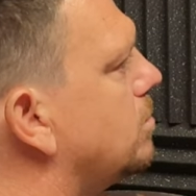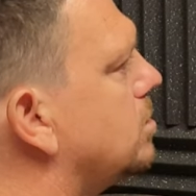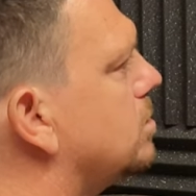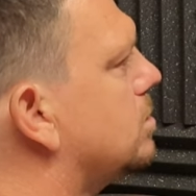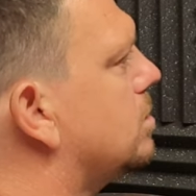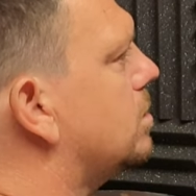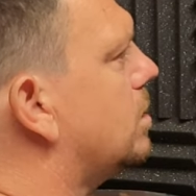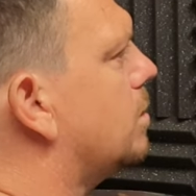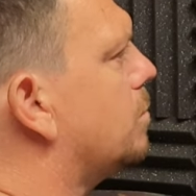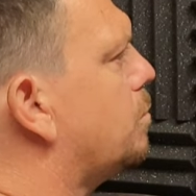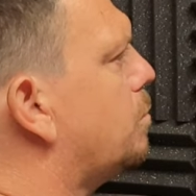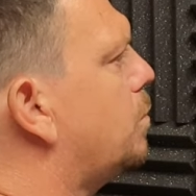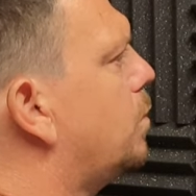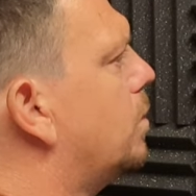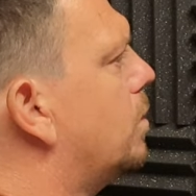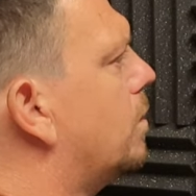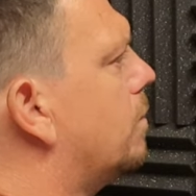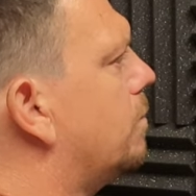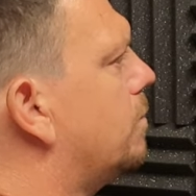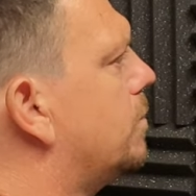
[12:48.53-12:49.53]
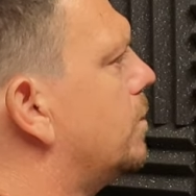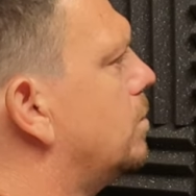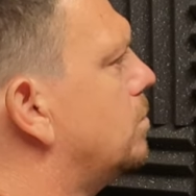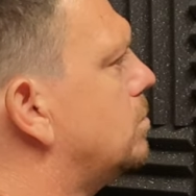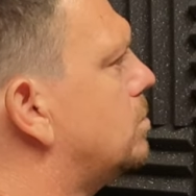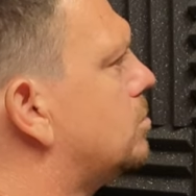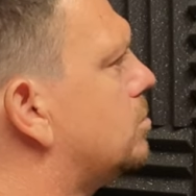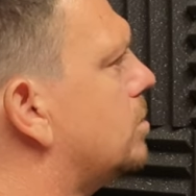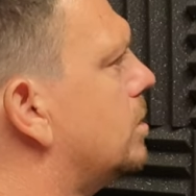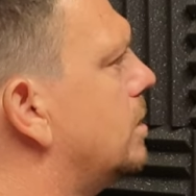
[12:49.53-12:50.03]
I'm just going to put a
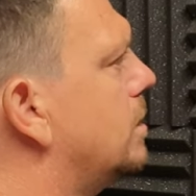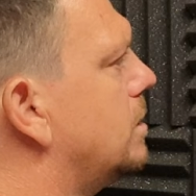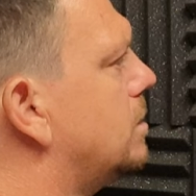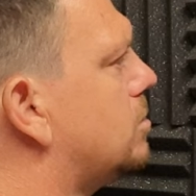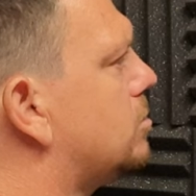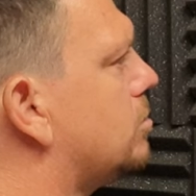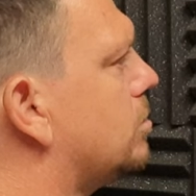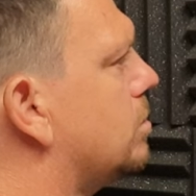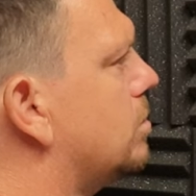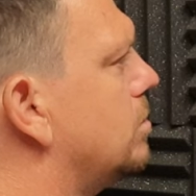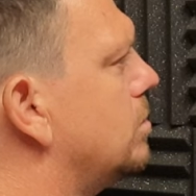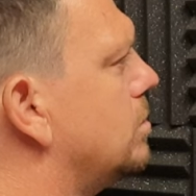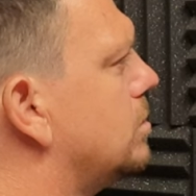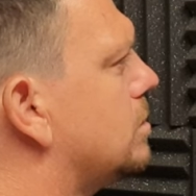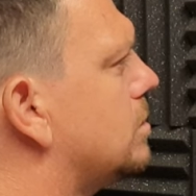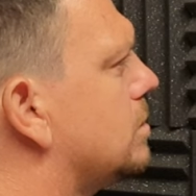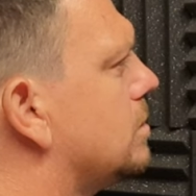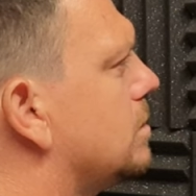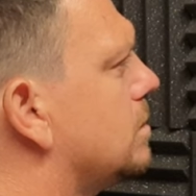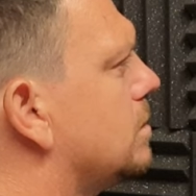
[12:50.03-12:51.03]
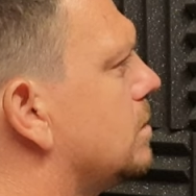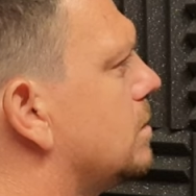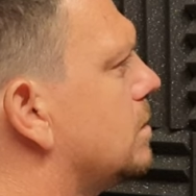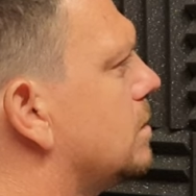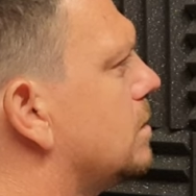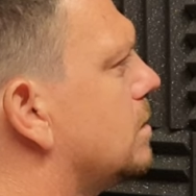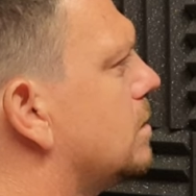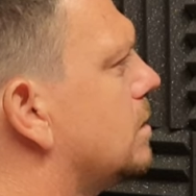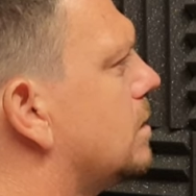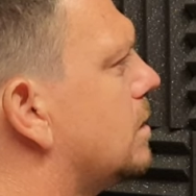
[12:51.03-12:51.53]
few tree trunks,
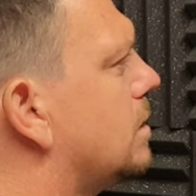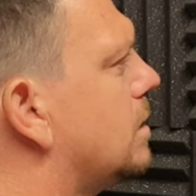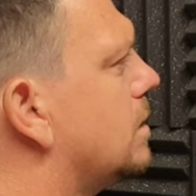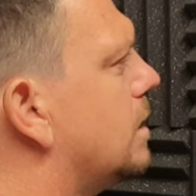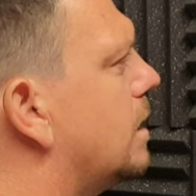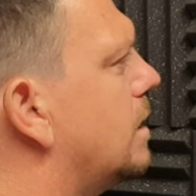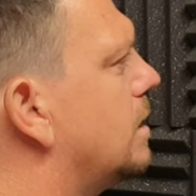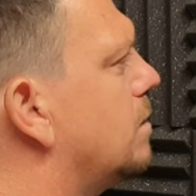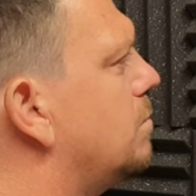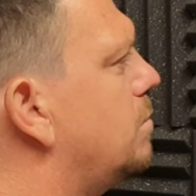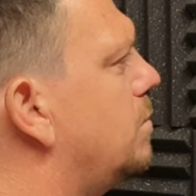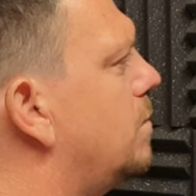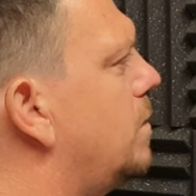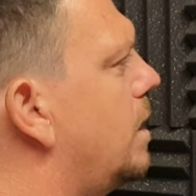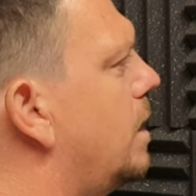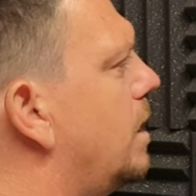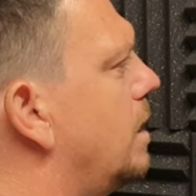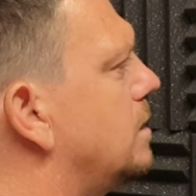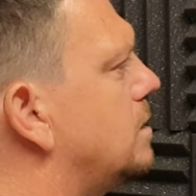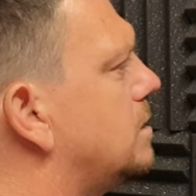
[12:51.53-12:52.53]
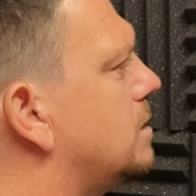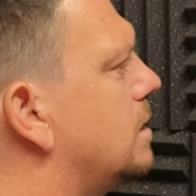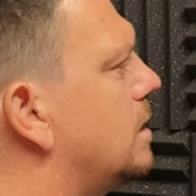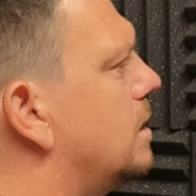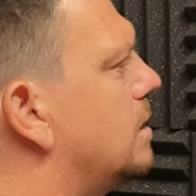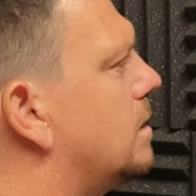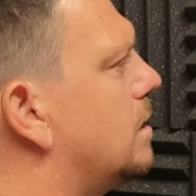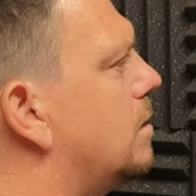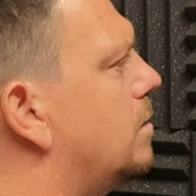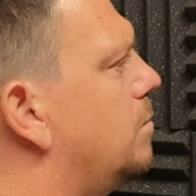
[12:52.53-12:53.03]
and again, you may
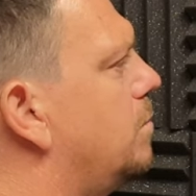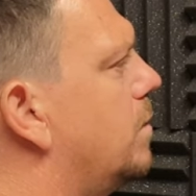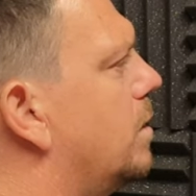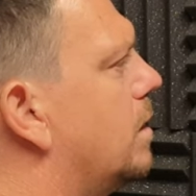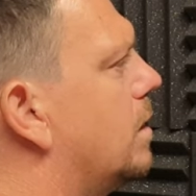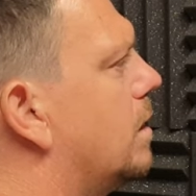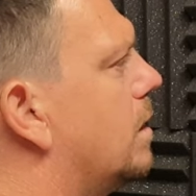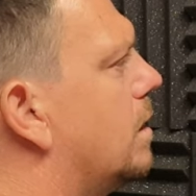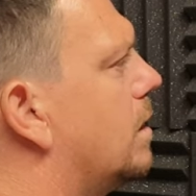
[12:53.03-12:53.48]
see them.